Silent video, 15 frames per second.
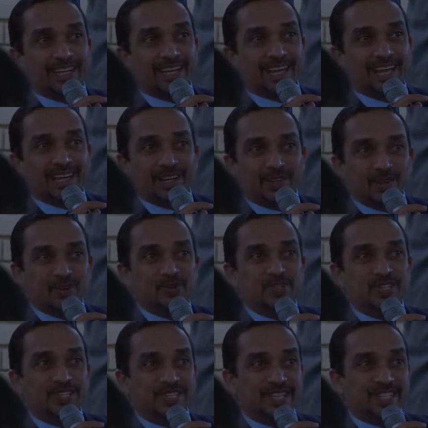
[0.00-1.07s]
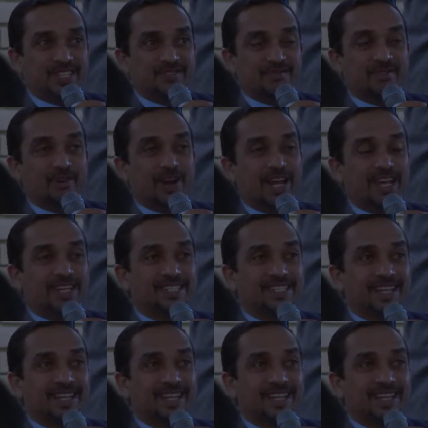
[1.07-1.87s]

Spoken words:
and it uses this phrase.